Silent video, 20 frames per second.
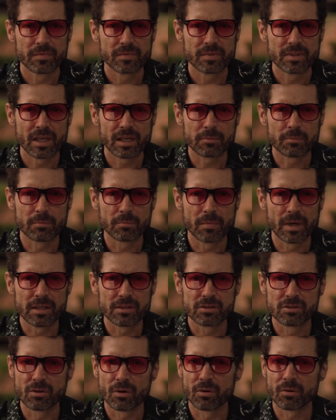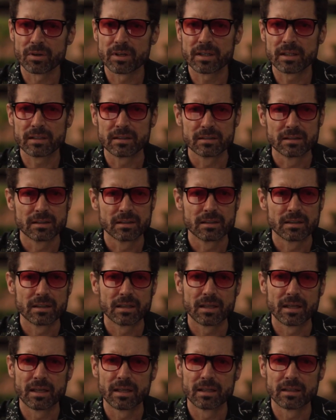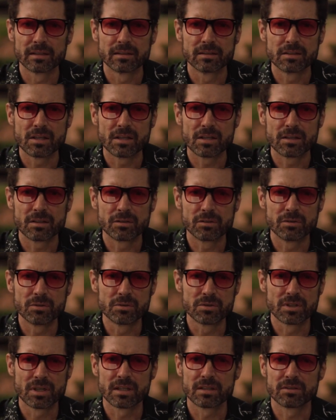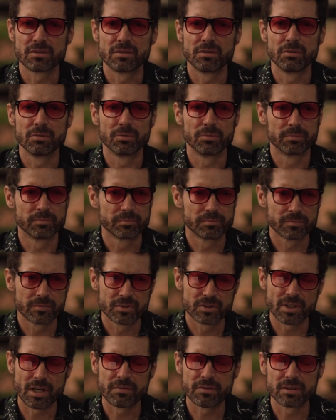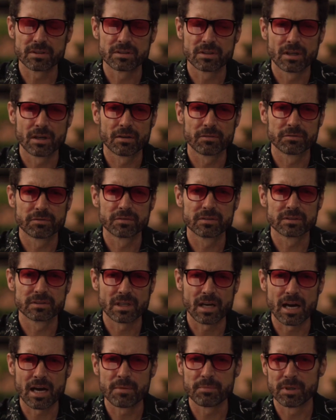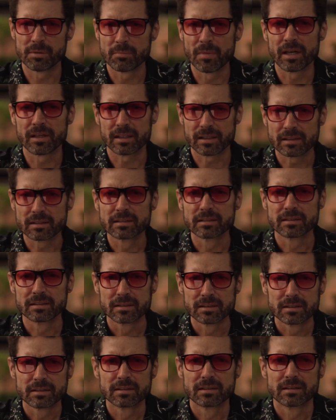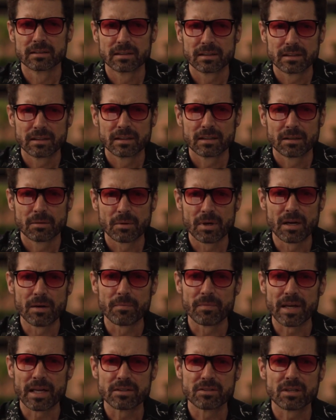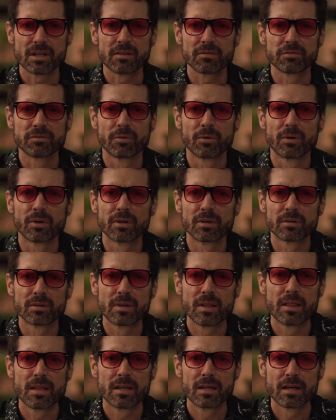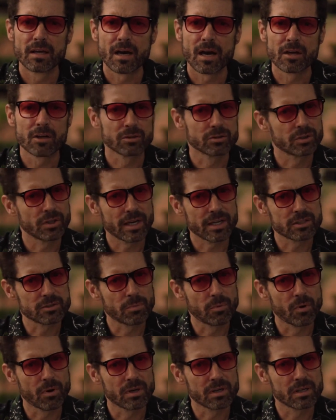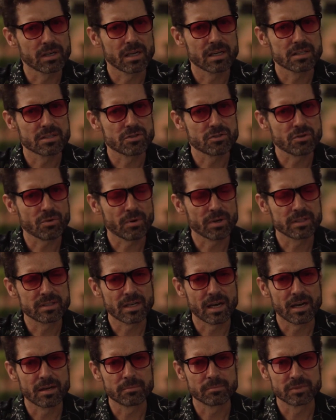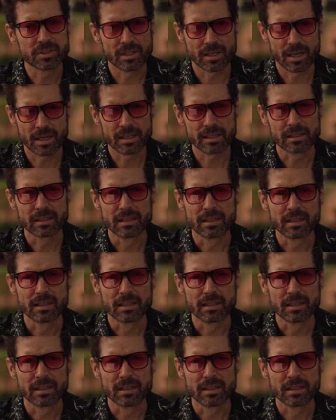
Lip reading: take my story and use it to save yourself time and money. Well, that's it for Auto Transport Story Time today.